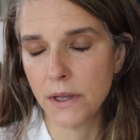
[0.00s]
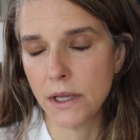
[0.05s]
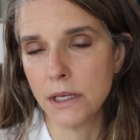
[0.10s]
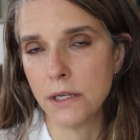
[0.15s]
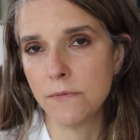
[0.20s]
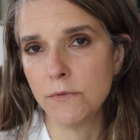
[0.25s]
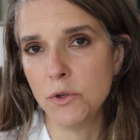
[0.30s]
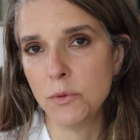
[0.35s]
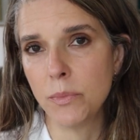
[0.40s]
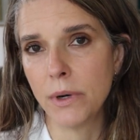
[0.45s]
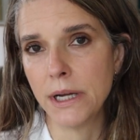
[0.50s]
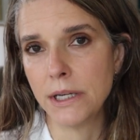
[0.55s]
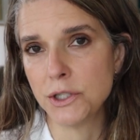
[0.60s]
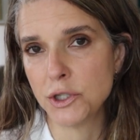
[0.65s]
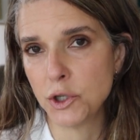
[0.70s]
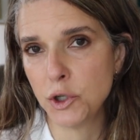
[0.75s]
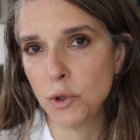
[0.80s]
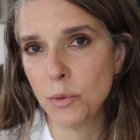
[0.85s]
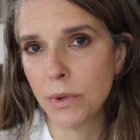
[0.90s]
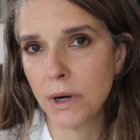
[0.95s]
and if you buy
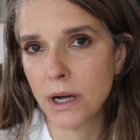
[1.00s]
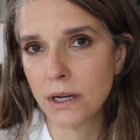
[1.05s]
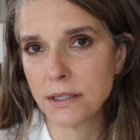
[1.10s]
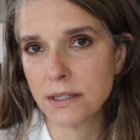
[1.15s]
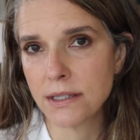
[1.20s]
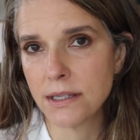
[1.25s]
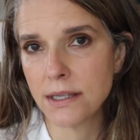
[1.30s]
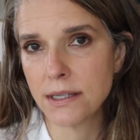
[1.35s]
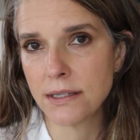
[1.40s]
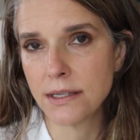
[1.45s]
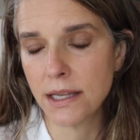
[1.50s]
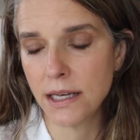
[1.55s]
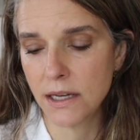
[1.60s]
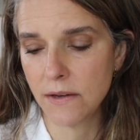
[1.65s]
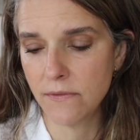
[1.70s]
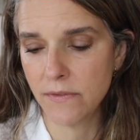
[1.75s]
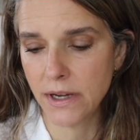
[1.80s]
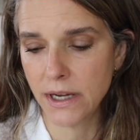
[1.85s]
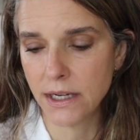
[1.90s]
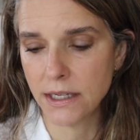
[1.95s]
two boxes in
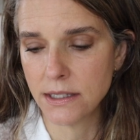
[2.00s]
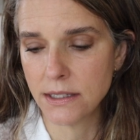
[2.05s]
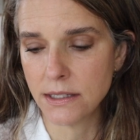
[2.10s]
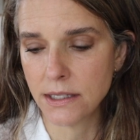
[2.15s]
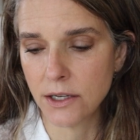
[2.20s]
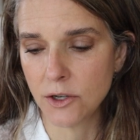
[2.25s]
advance,